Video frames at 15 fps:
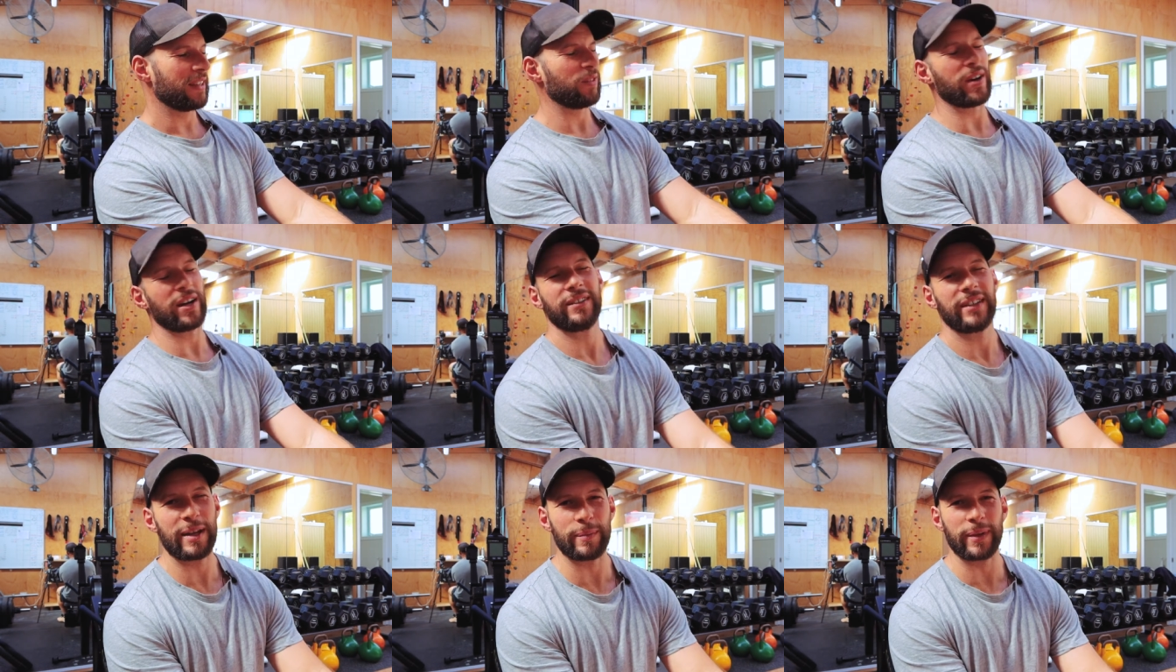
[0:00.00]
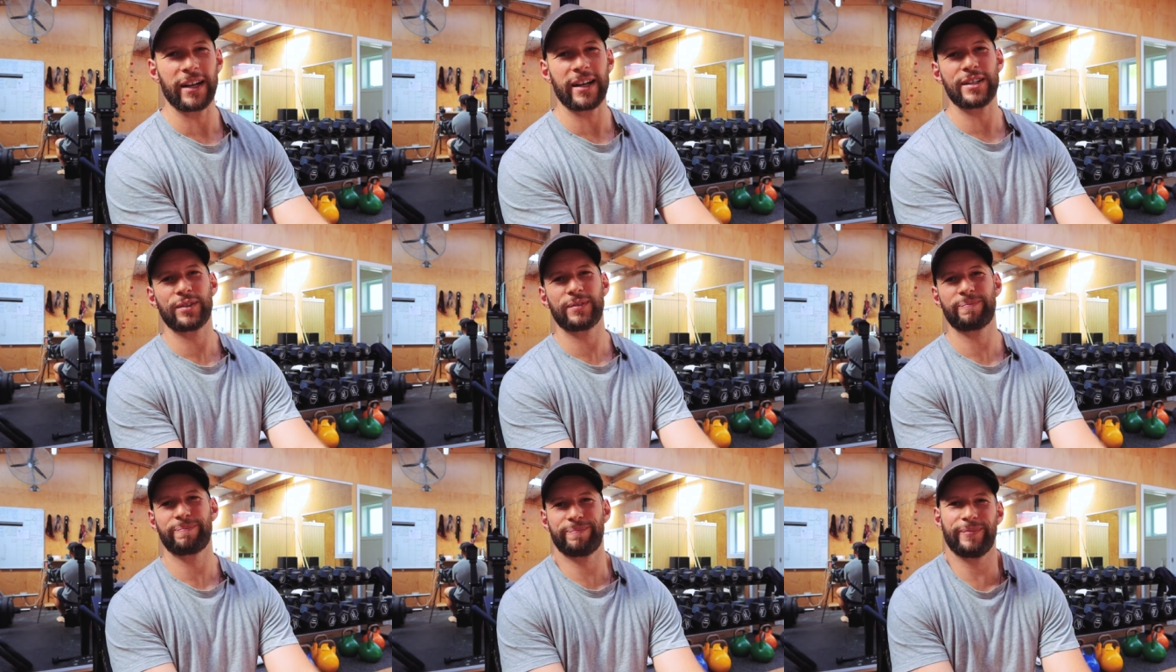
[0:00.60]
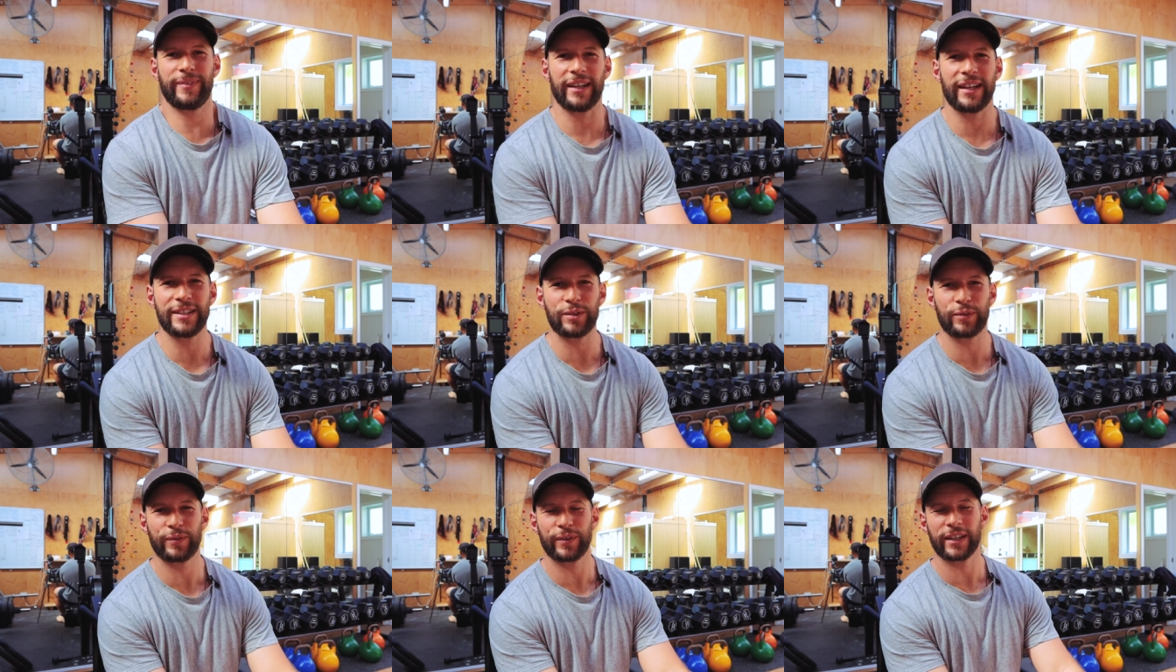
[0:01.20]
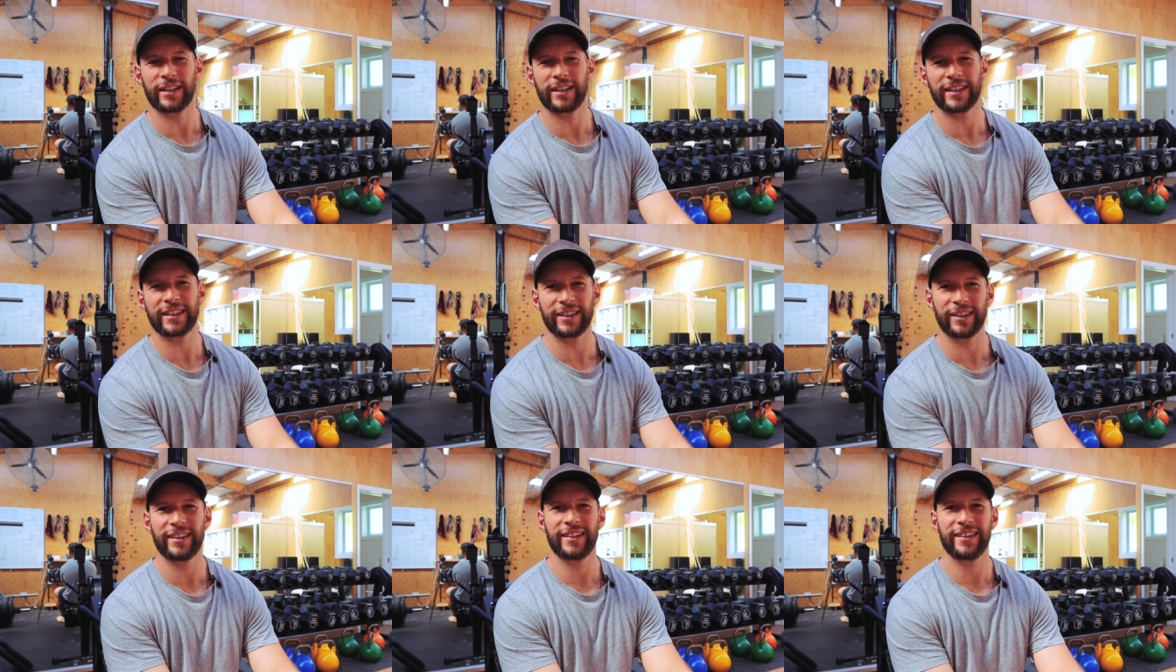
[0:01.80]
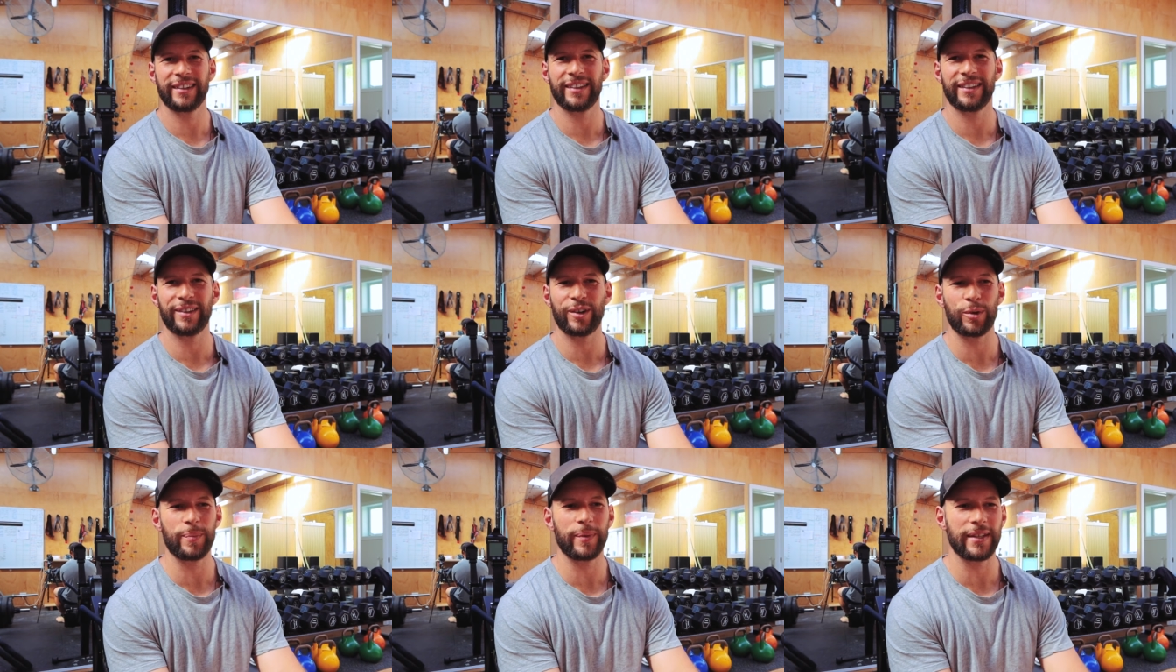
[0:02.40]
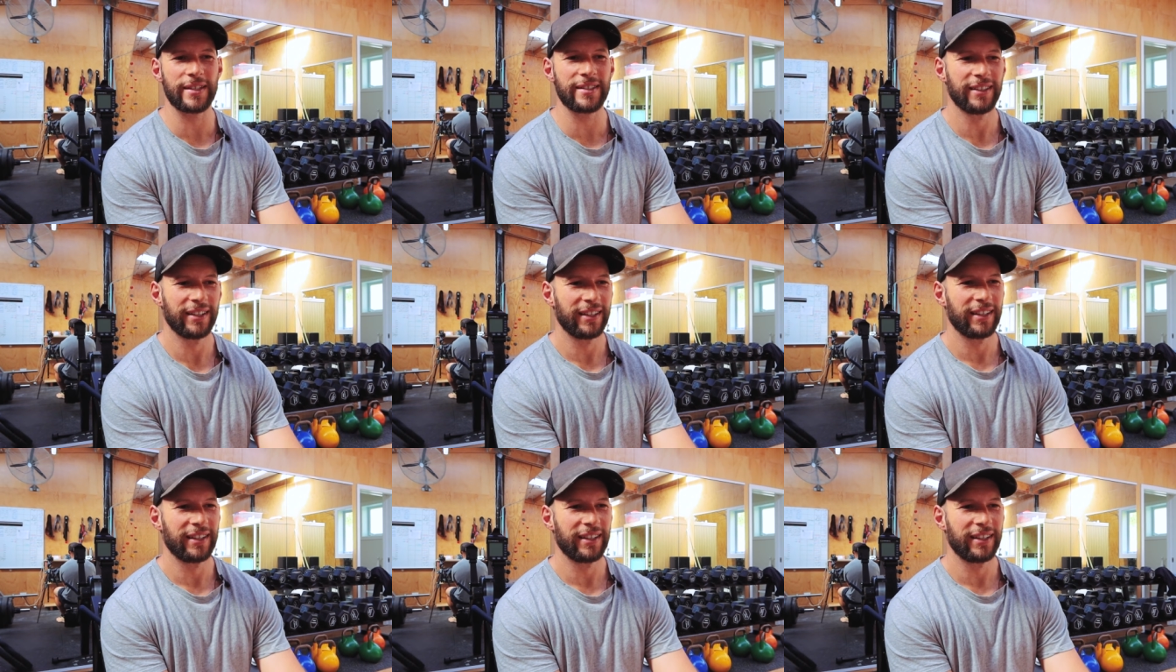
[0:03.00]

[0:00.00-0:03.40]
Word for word: Well, I mean, I just, yeah, I just figure like the, the Open